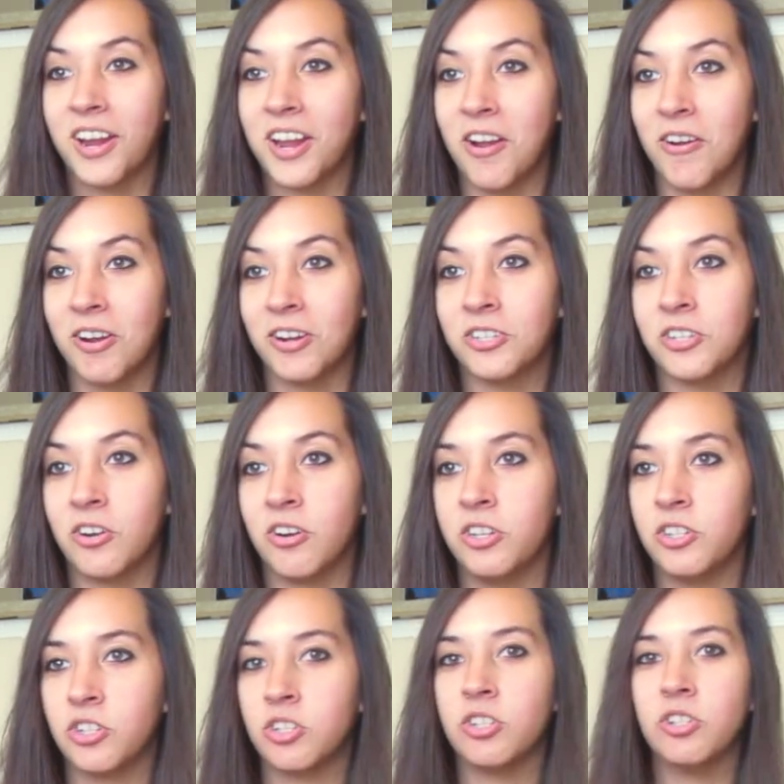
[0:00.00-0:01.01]
character
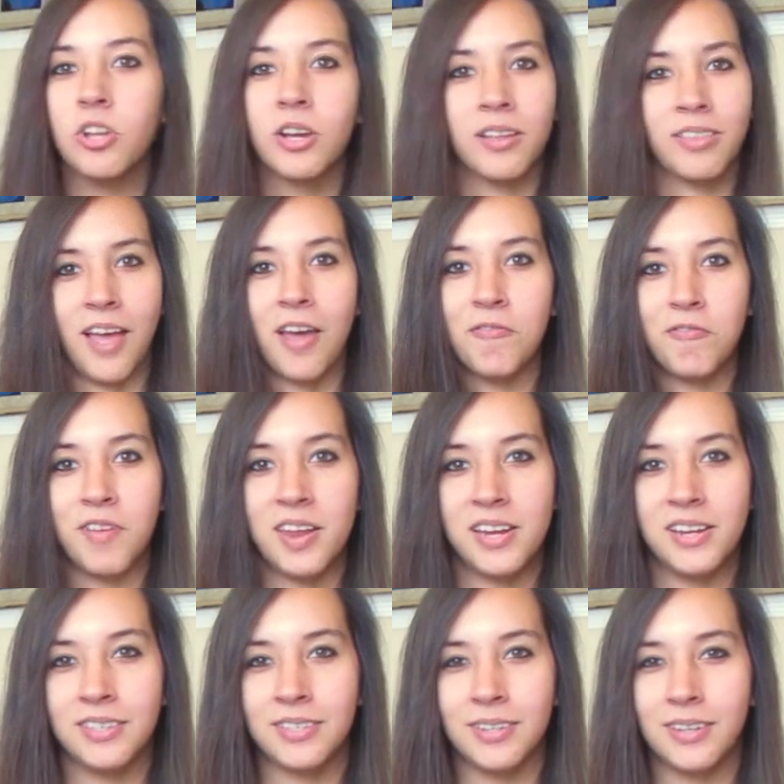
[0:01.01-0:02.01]
and just look at that face,